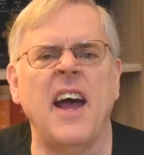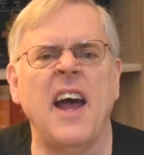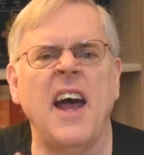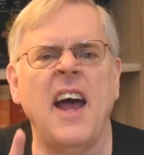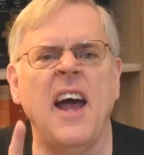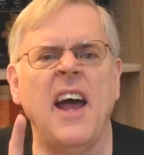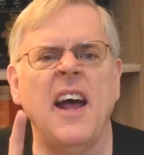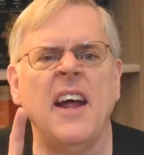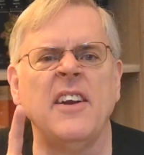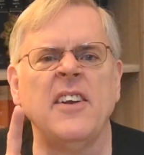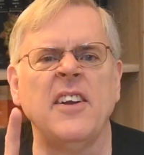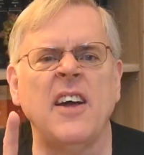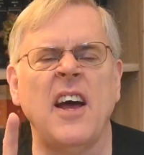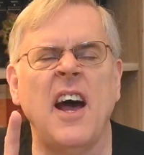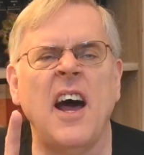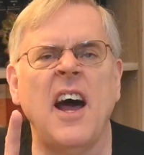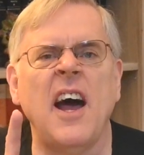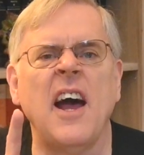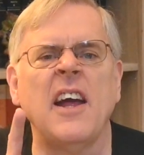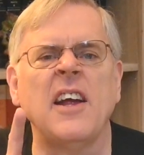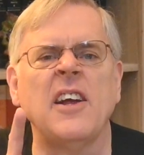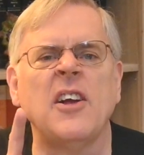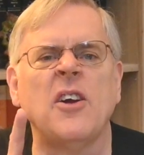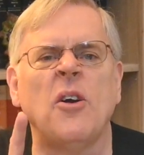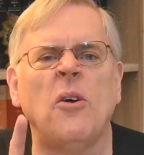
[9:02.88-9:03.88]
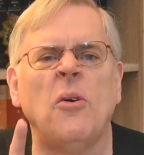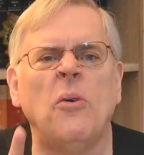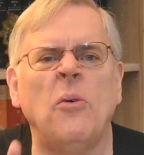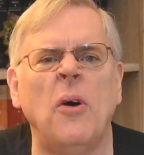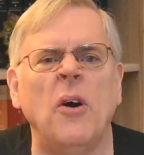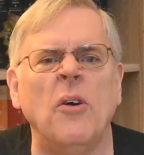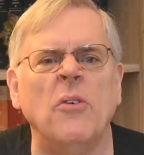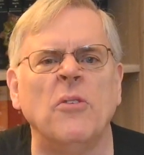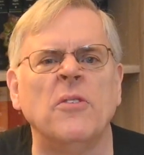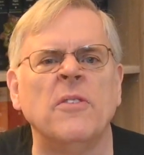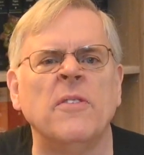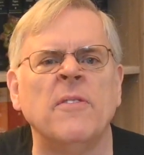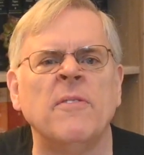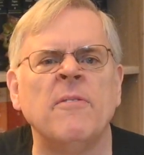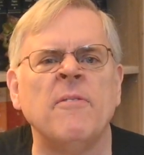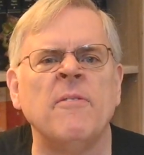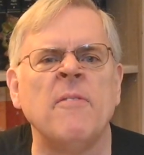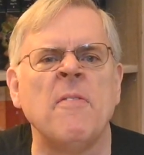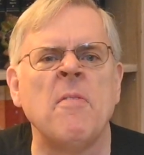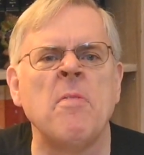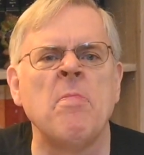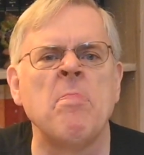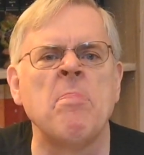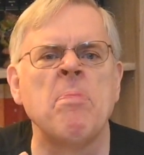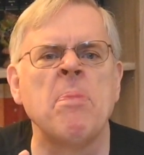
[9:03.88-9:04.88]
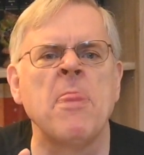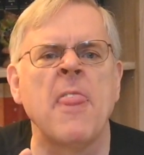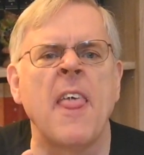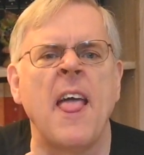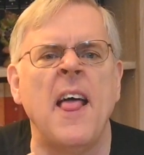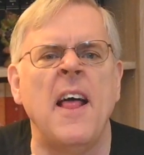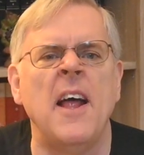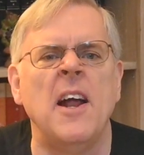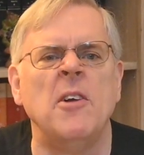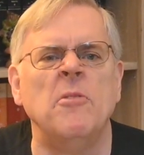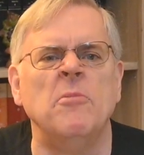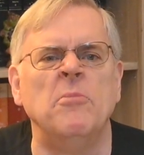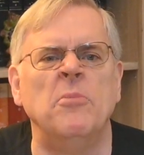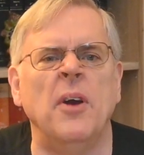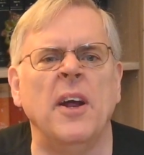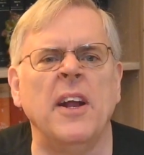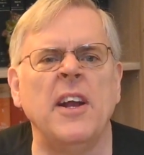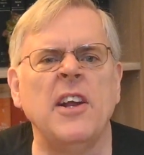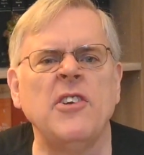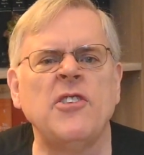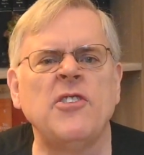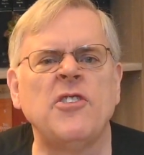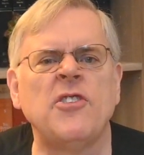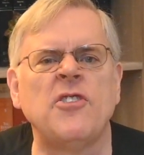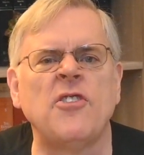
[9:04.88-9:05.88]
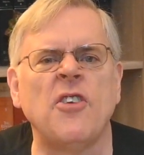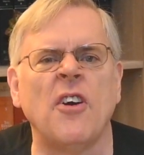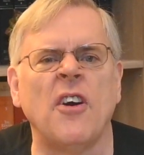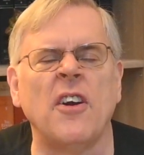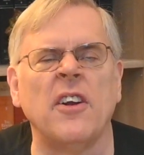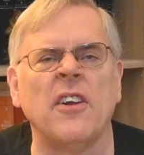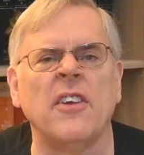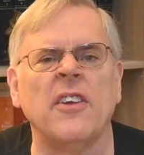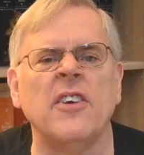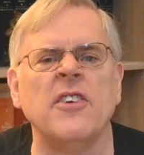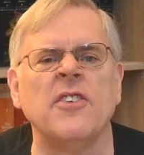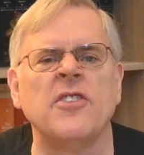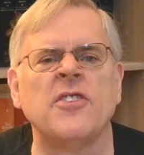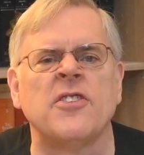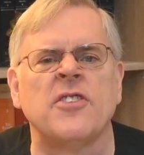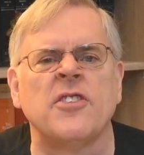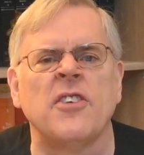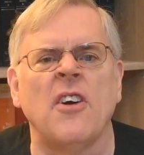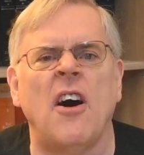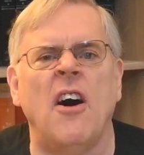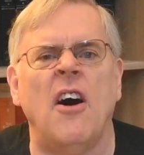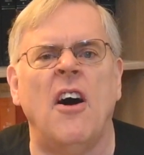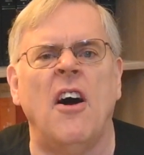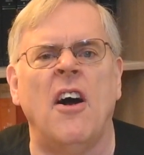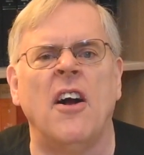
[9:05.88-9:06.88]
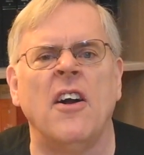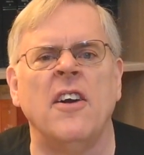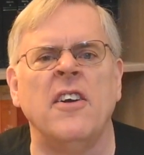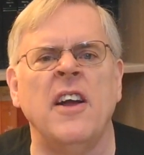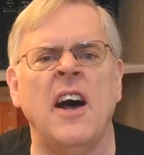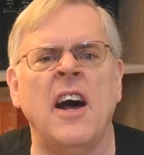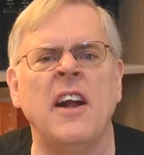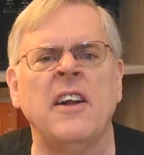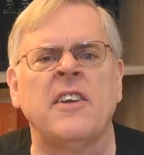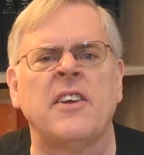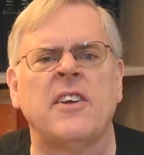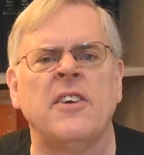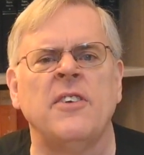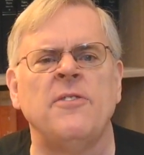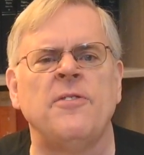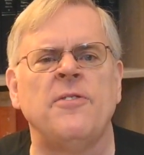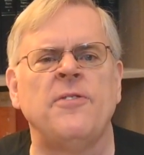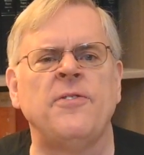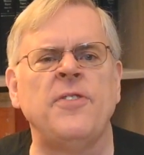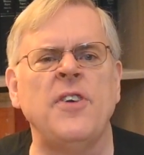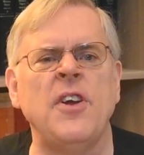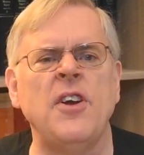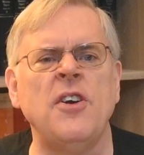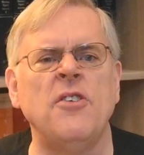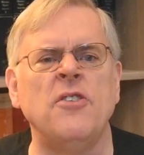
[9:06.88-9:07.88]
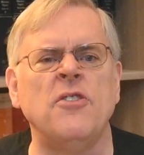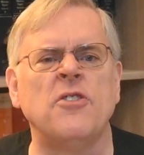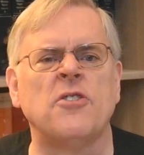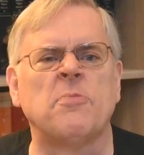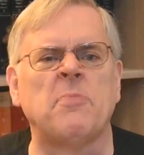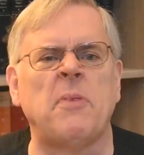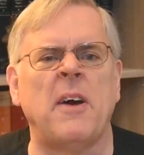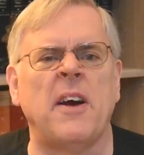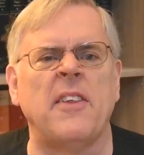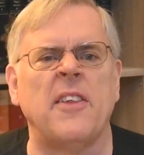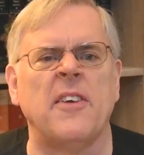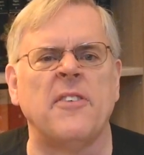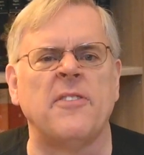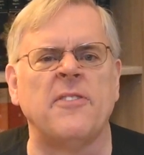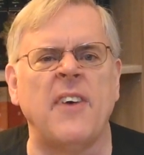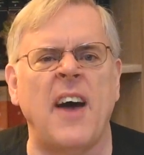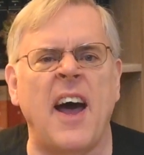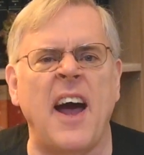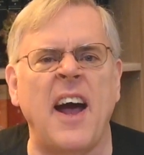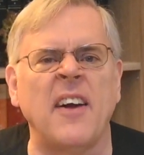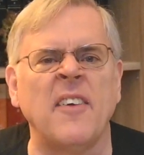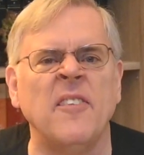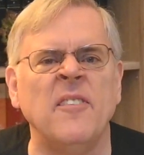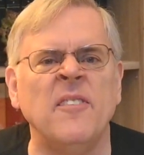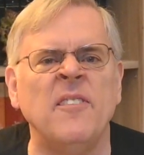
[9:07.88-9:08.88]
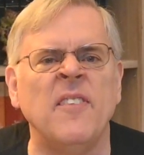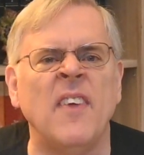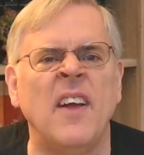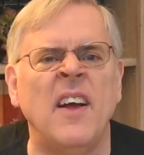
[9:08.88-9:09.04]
and I quote, "British journalists are not confused by the fact